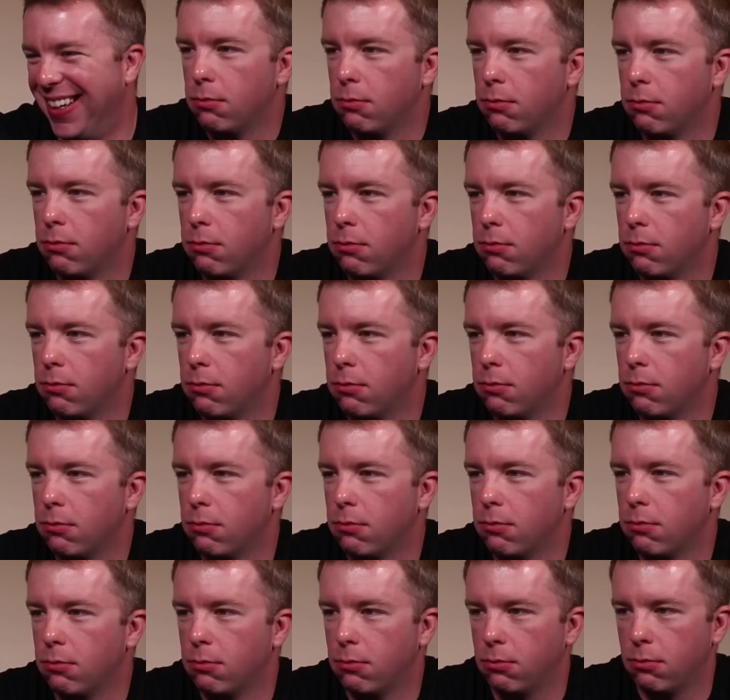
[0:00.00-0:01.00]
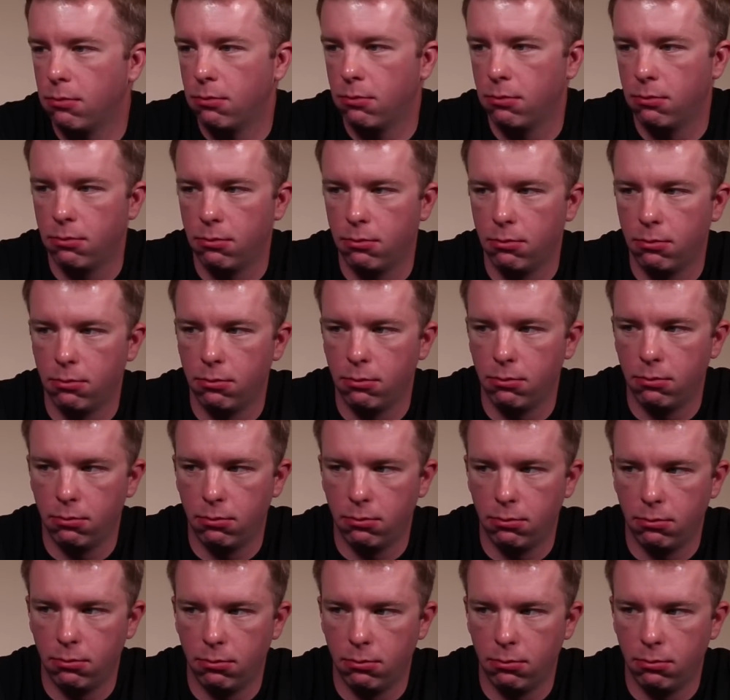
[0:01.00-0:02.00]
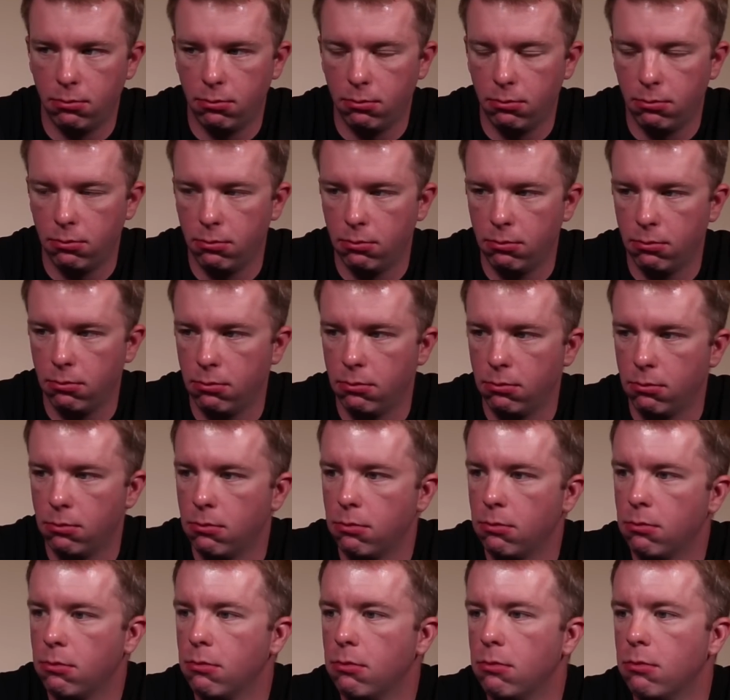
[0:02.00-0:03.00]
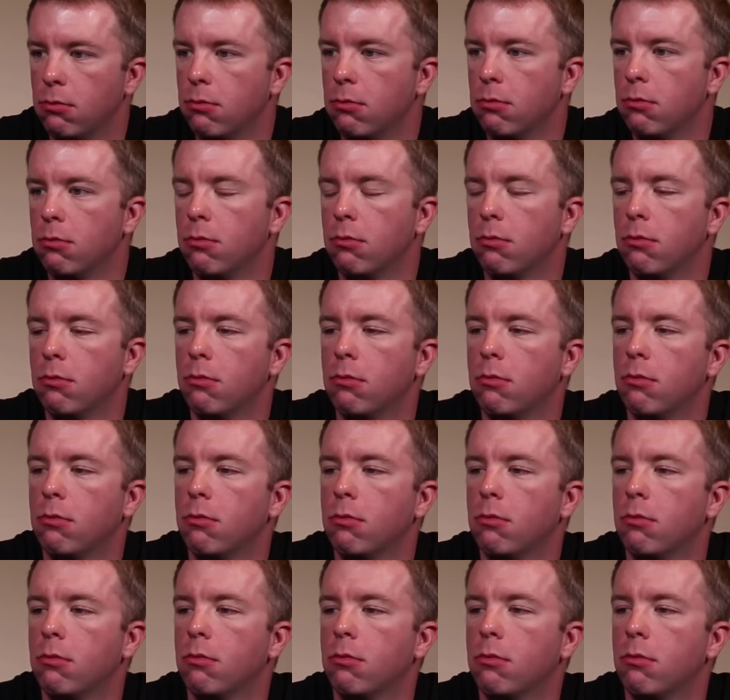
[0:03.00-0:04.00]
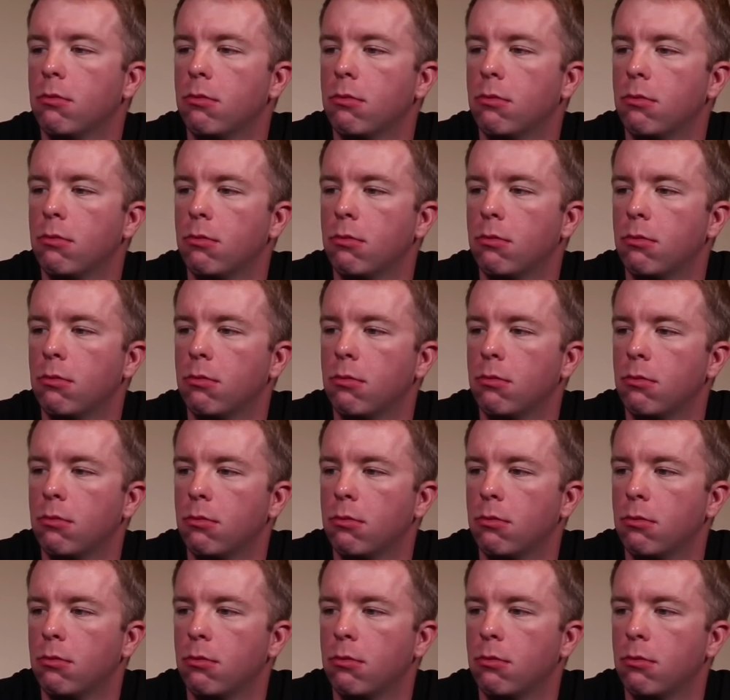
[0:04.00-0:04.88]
The person shown says nothing.